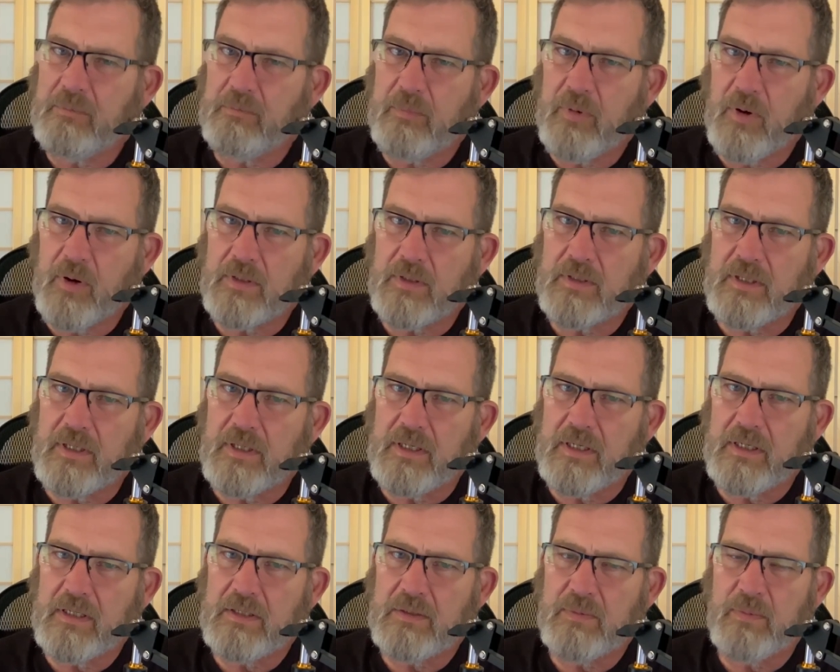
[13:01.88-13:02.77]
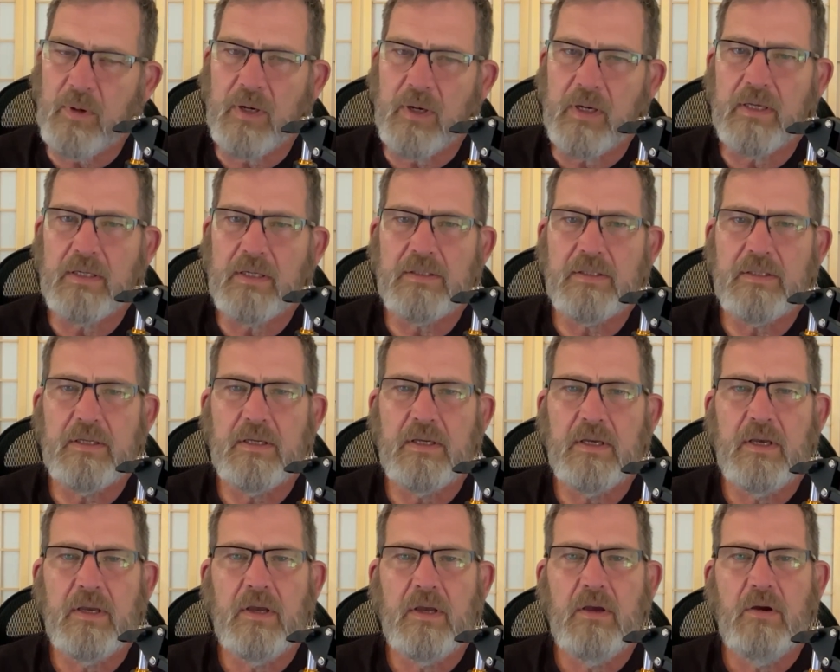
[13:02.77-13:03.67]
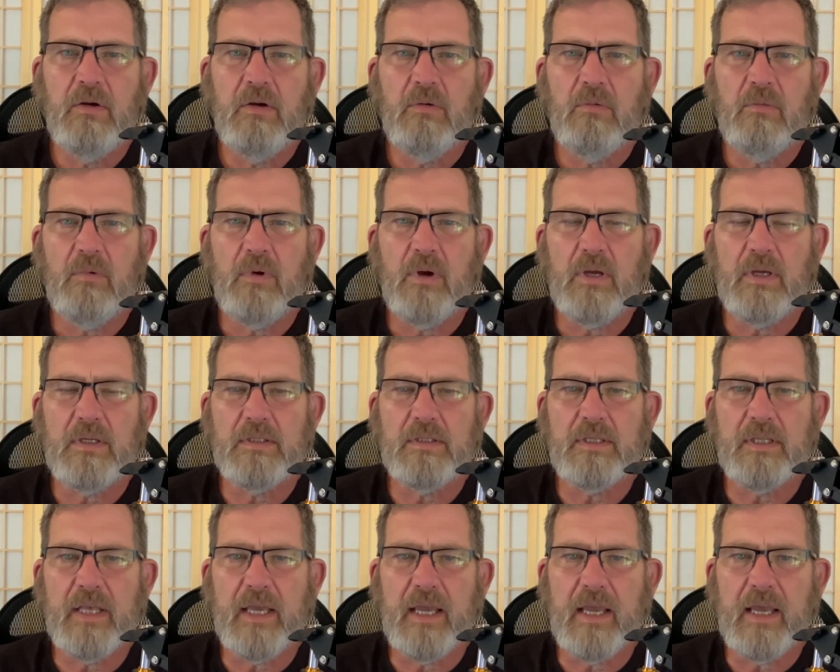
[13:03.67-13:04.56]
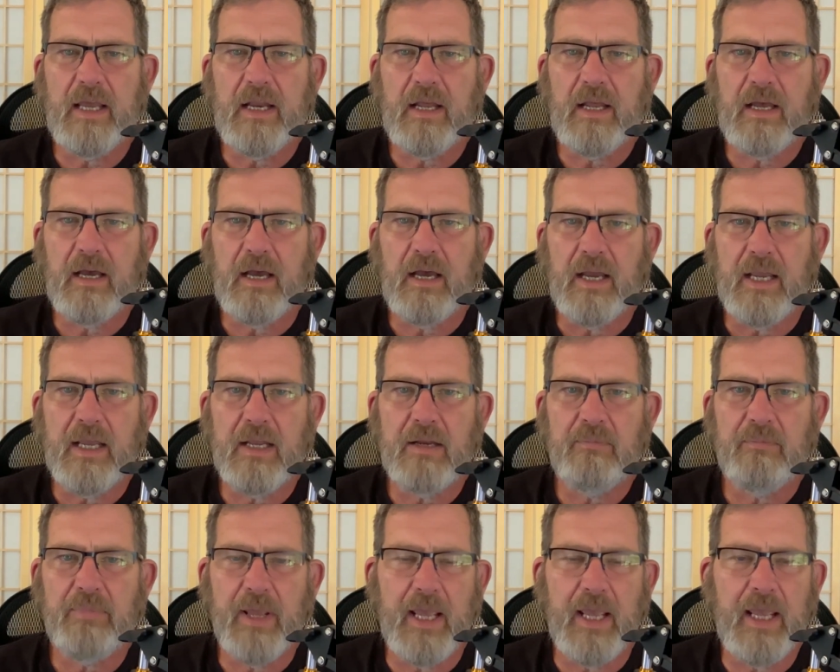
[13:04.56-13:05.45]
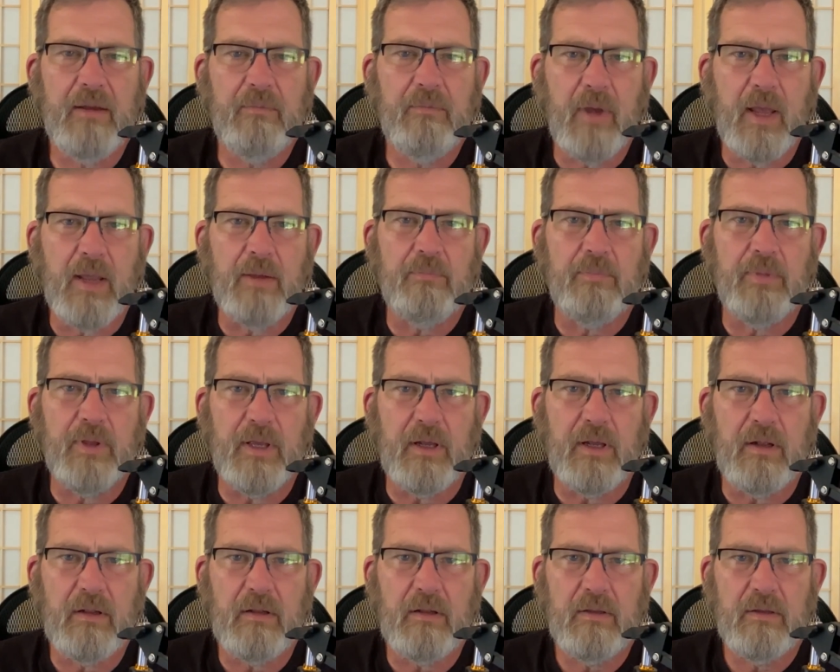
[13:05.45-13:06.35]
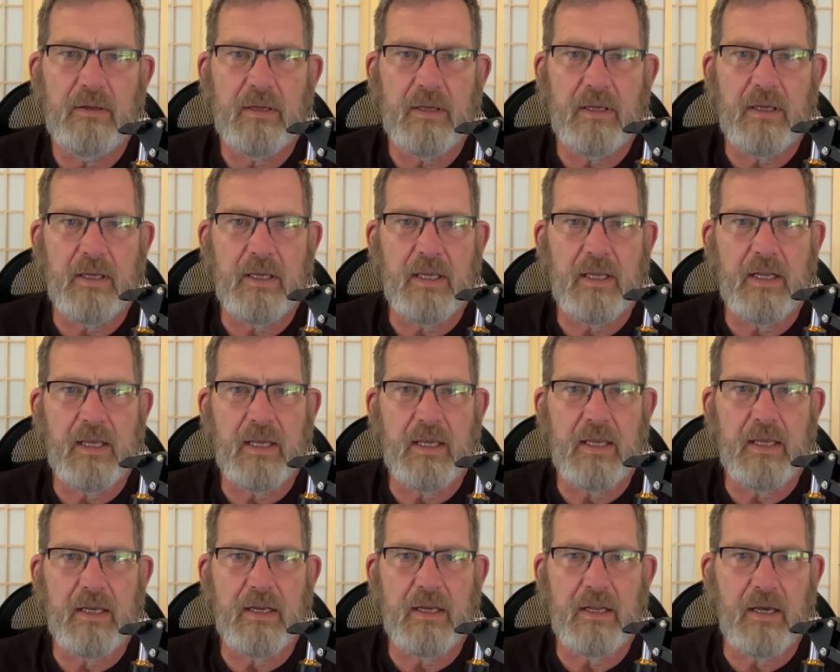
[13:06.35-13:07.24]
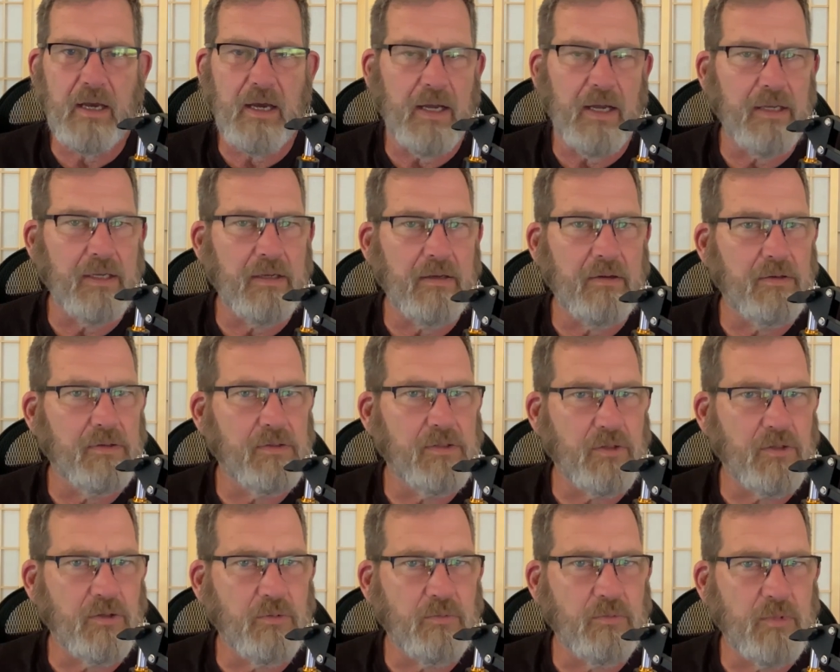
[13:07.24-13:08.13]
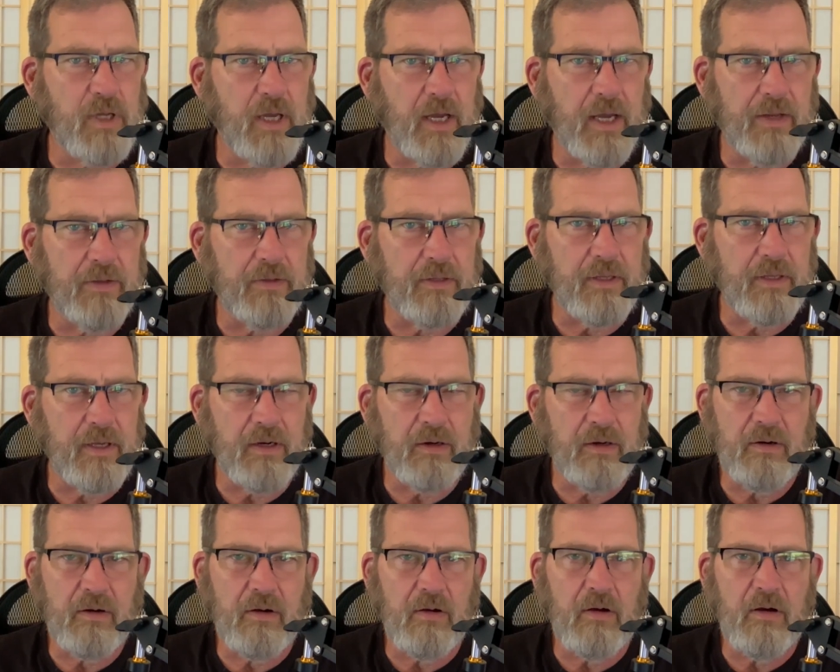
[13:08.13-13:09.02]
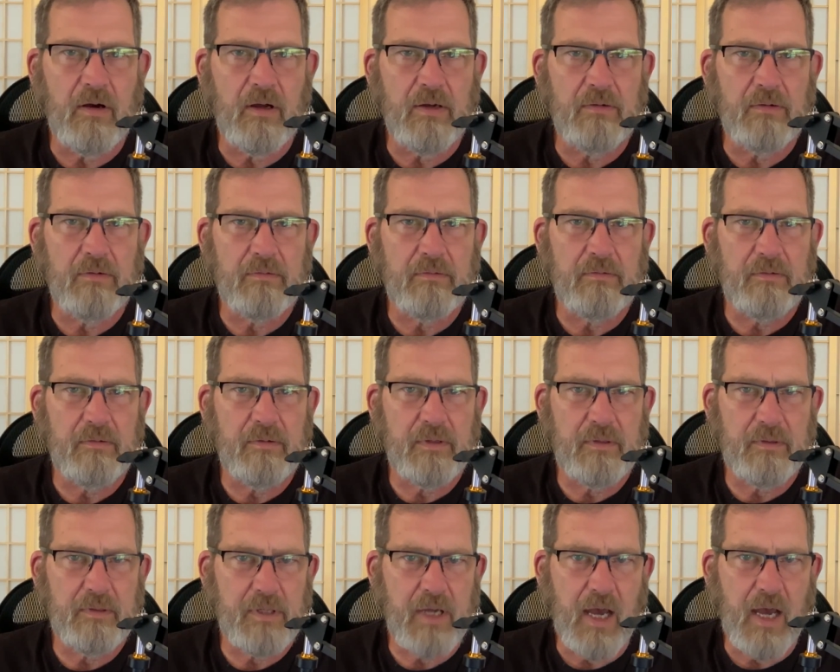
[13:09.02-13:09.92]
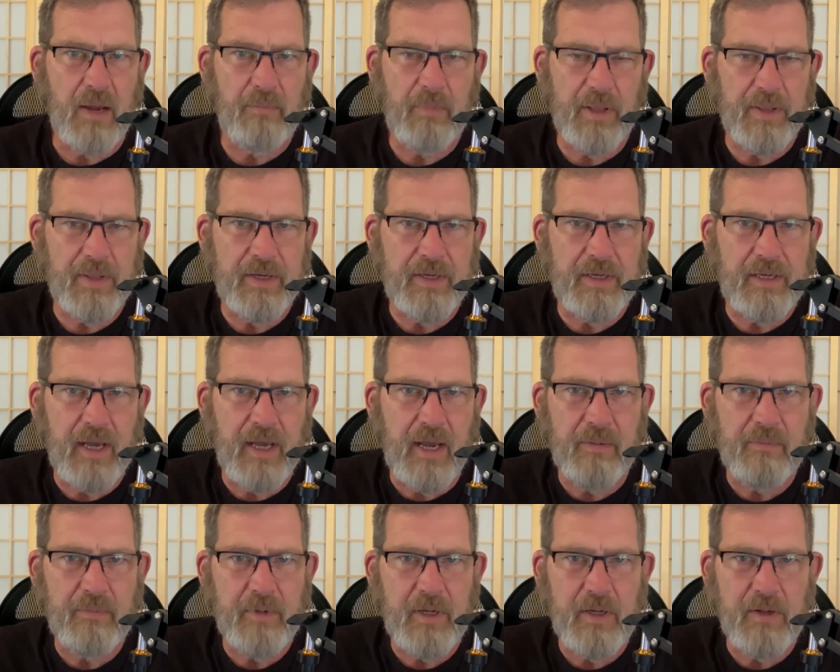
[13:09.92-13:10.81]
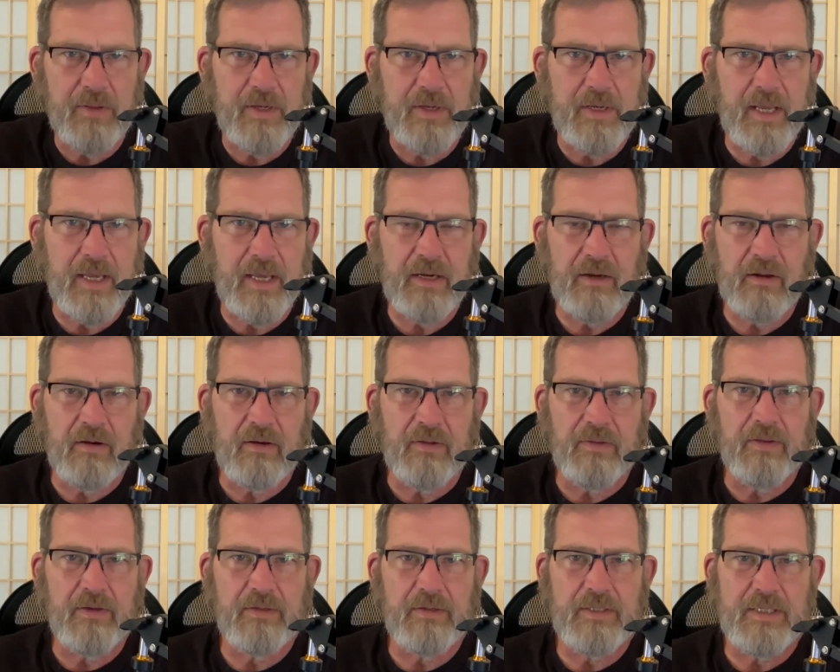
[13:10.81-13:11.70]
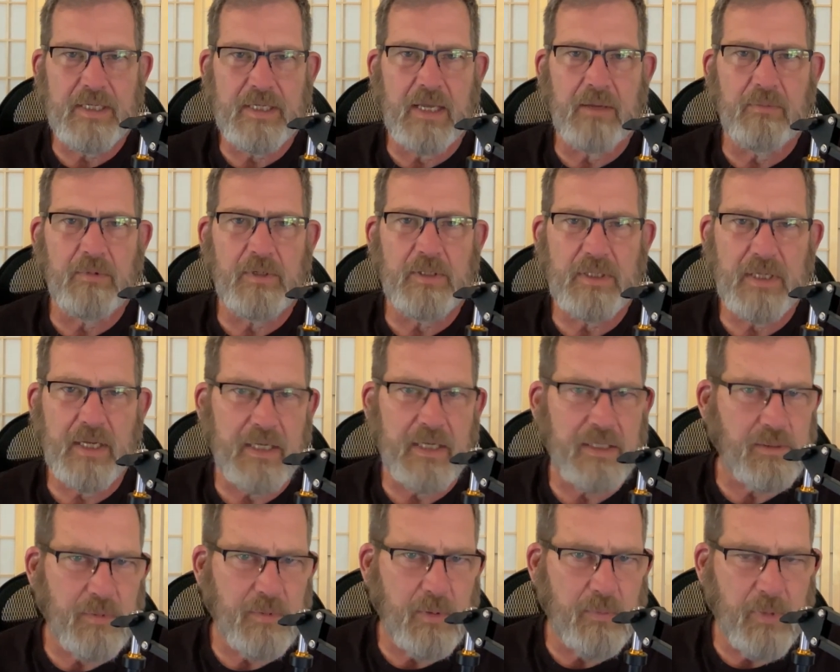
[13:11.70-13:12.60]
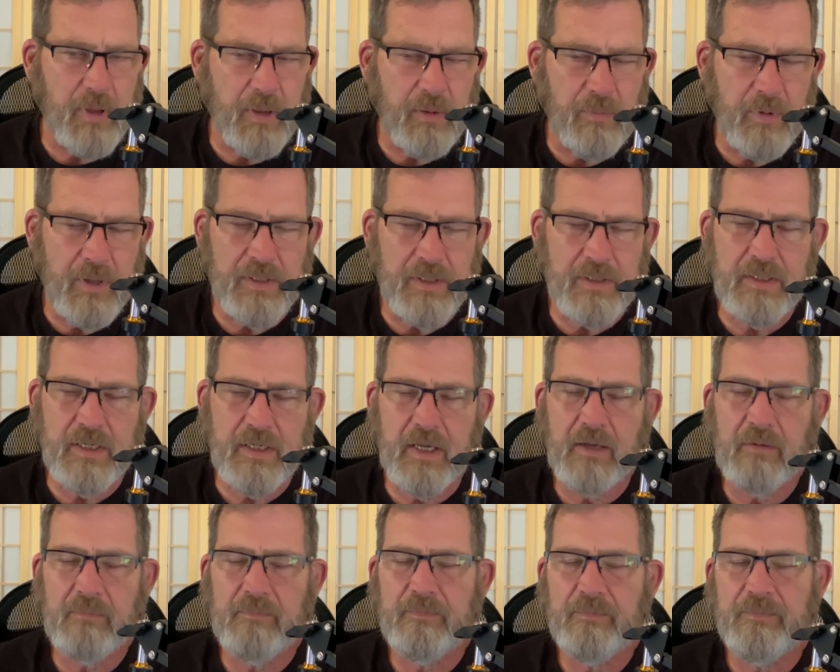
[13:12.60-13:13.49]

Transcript: personally experienced was that I had paid my bill. It had, I assume, gotten there on time by the time, you know, the date on the statement. So it has to be paid by this date.